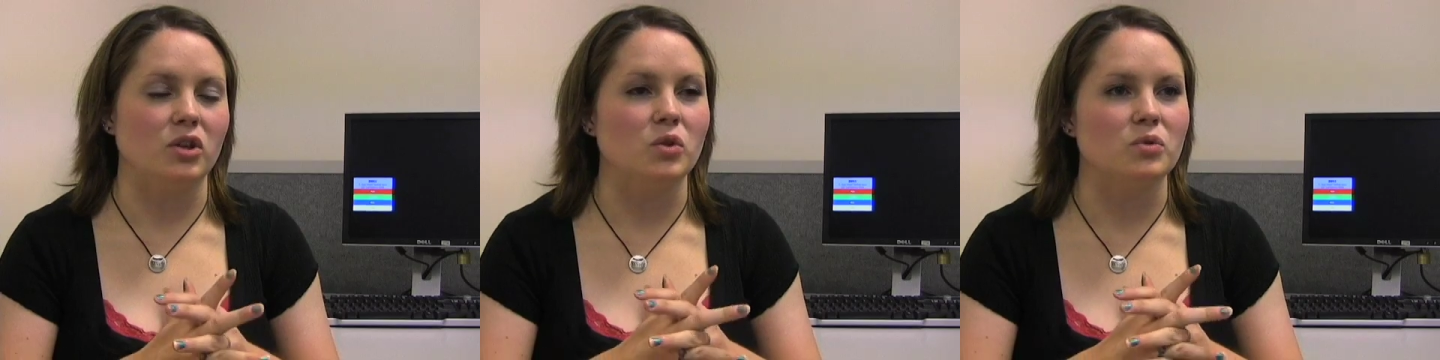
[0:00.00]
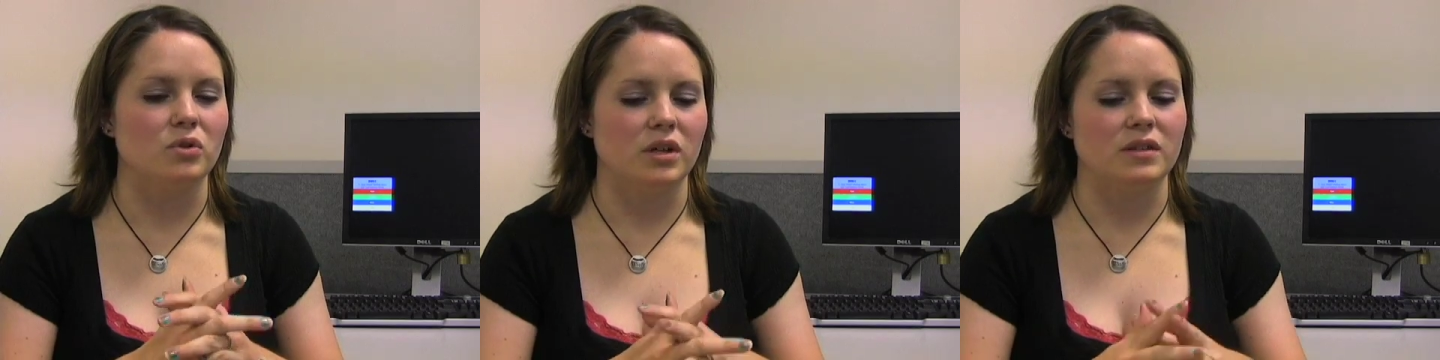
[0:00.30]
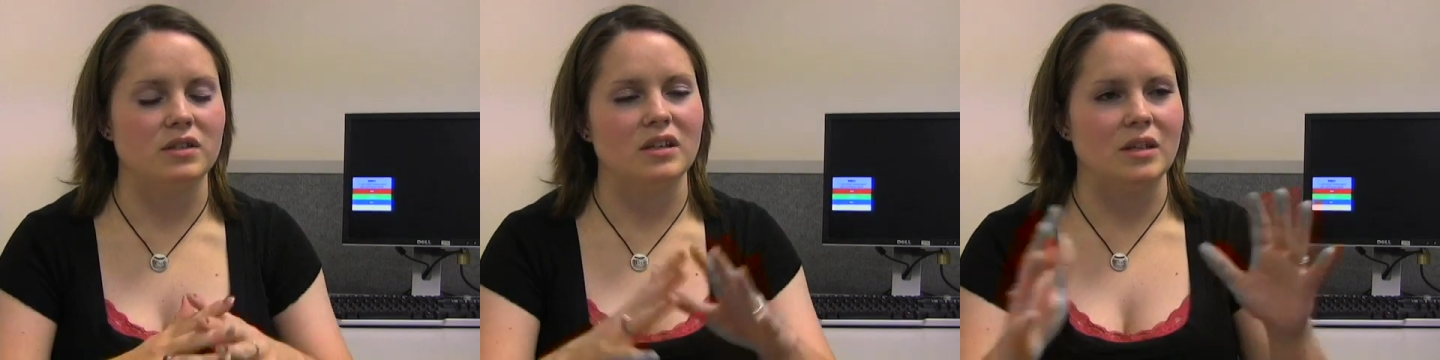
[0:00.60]
a user
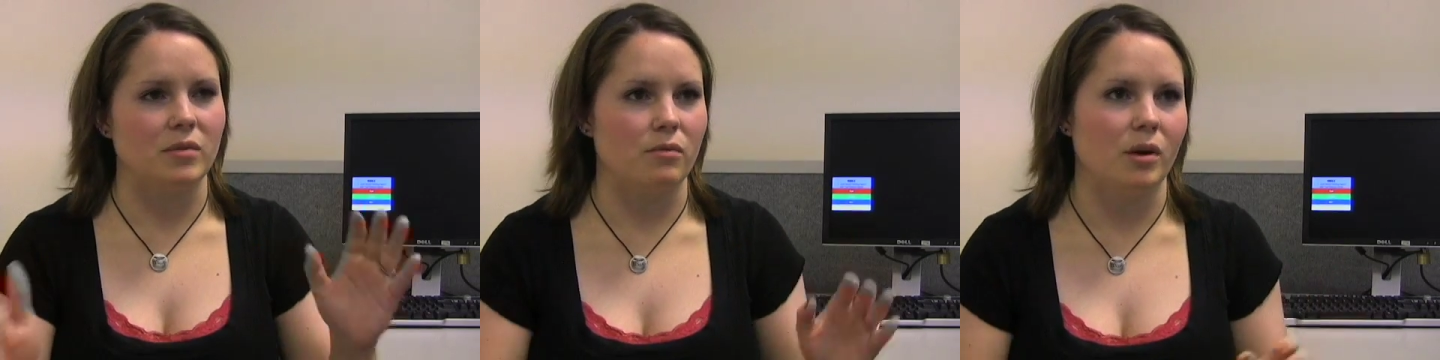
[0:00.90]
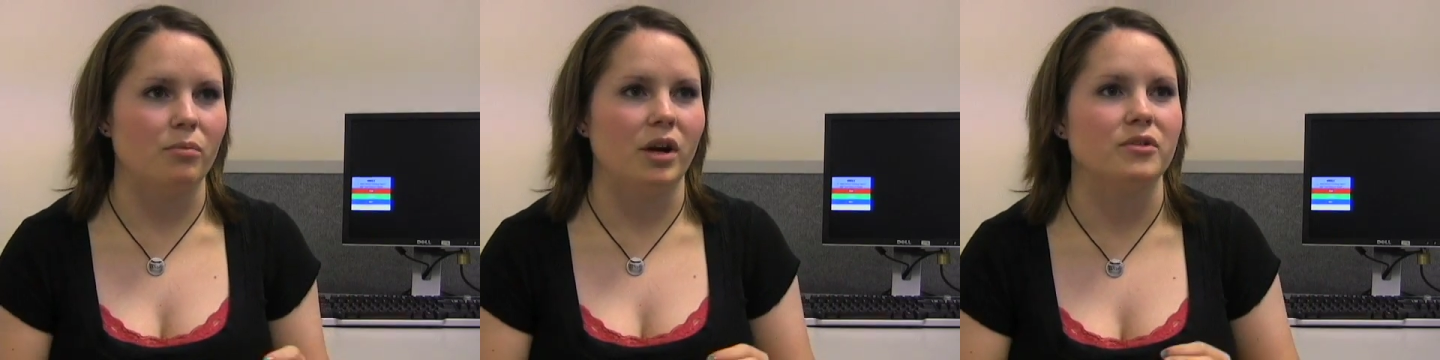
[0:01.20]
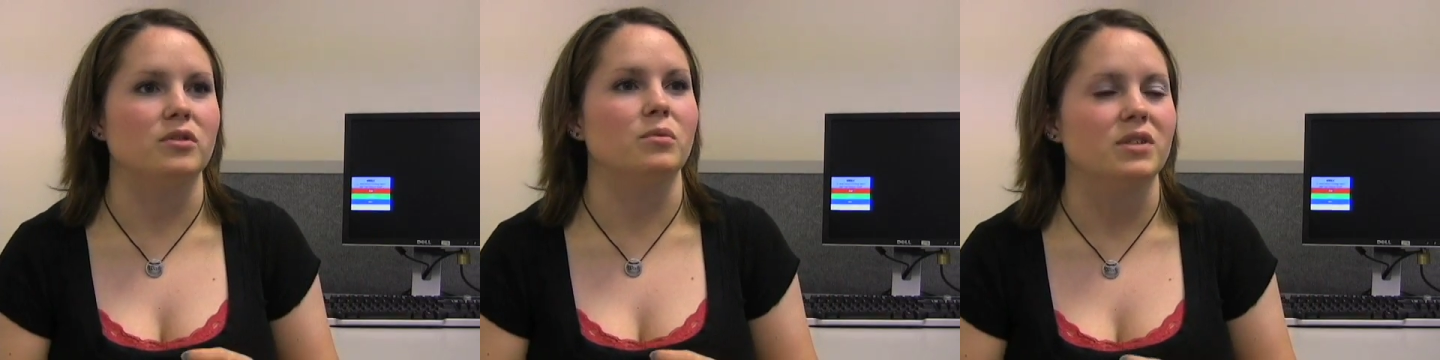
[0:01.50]
can see them in a web
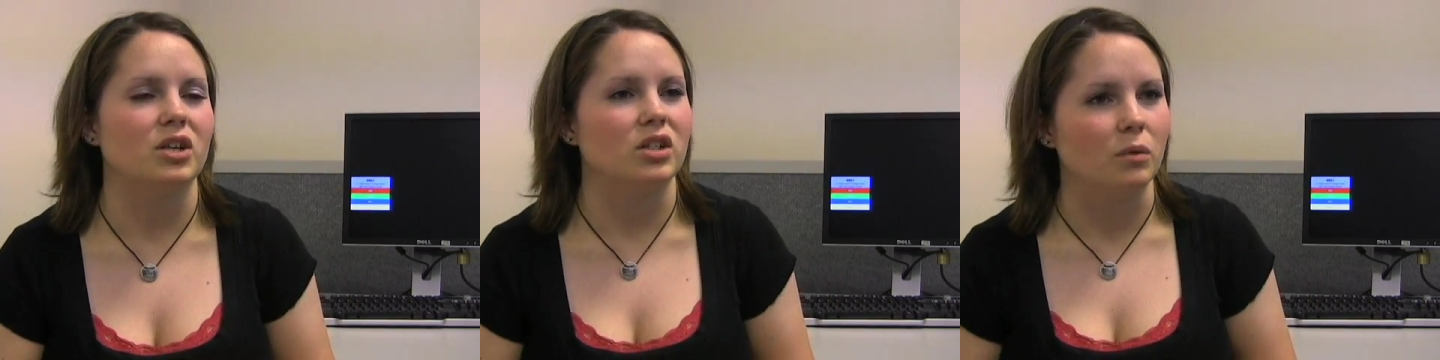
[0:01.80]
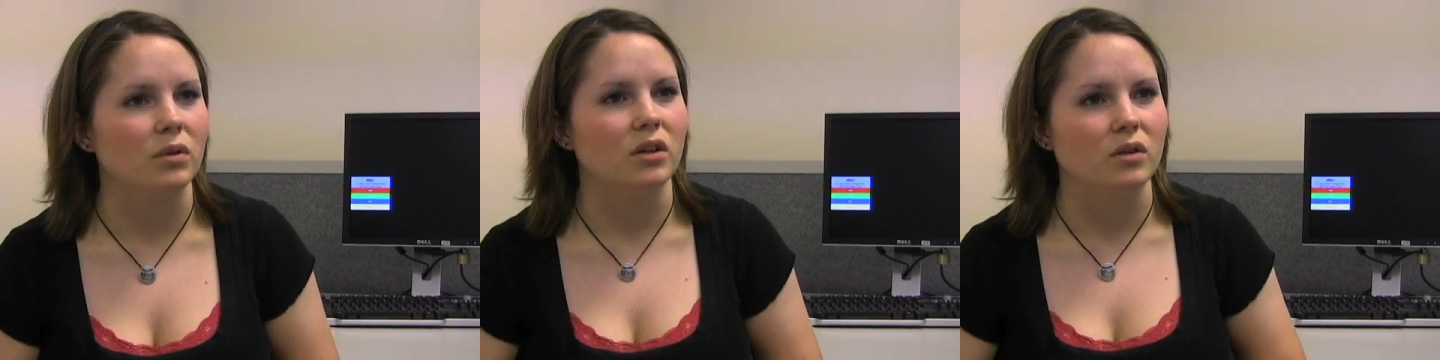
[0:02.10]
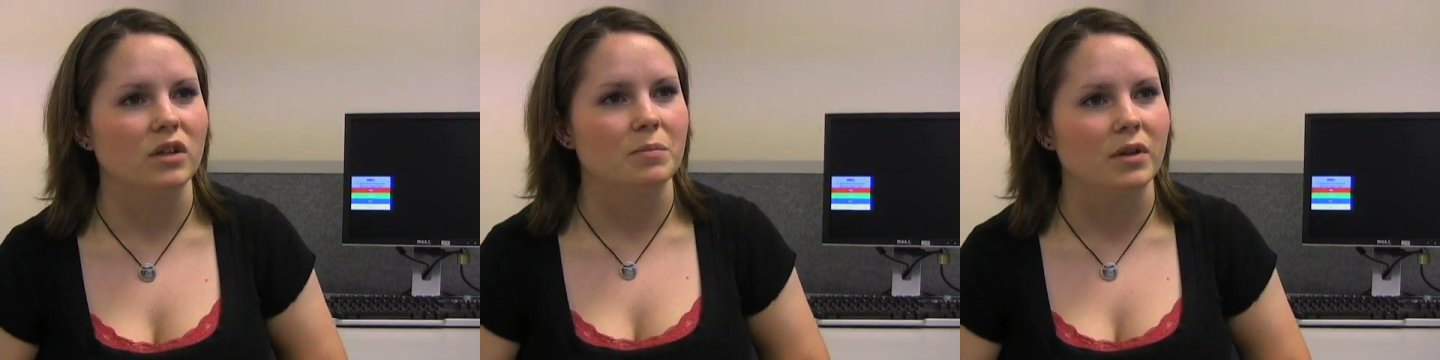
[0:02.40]
browser, was actually a really
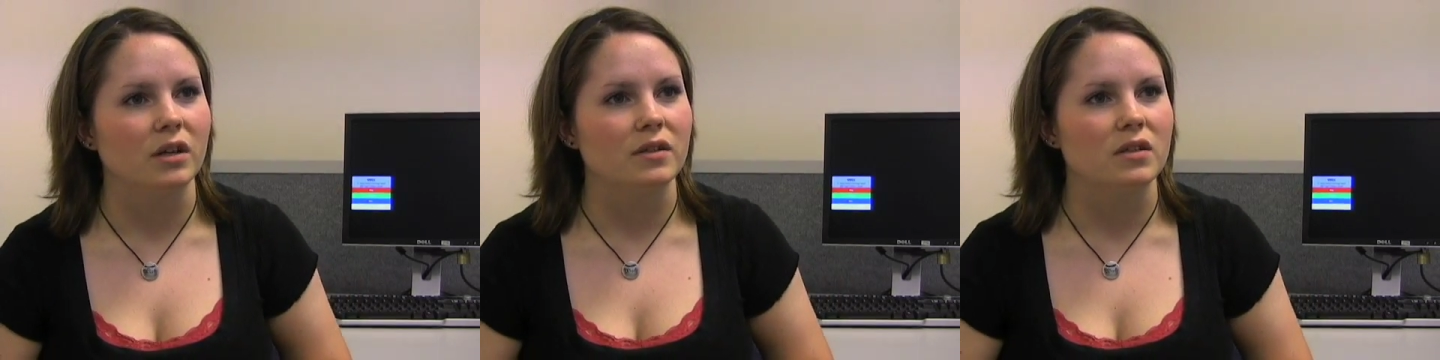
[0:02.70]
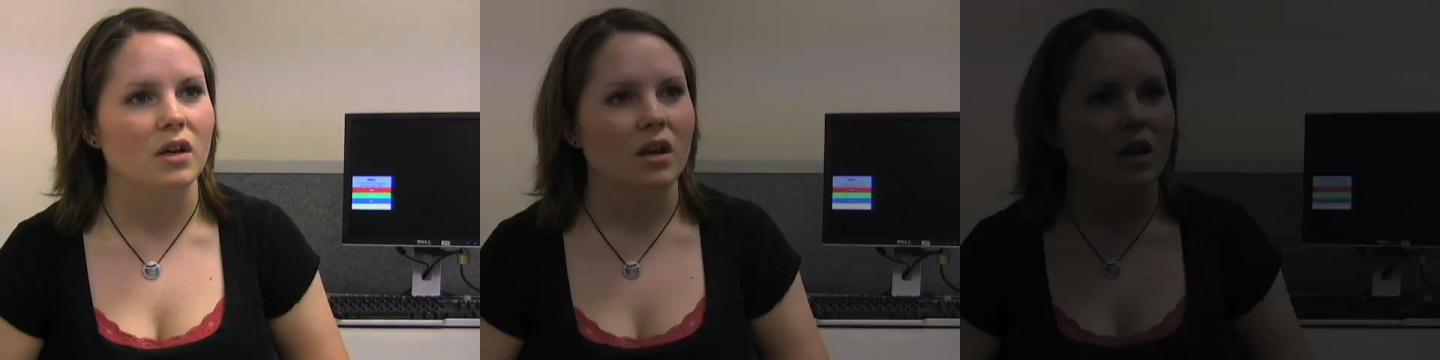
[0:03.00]
good experience.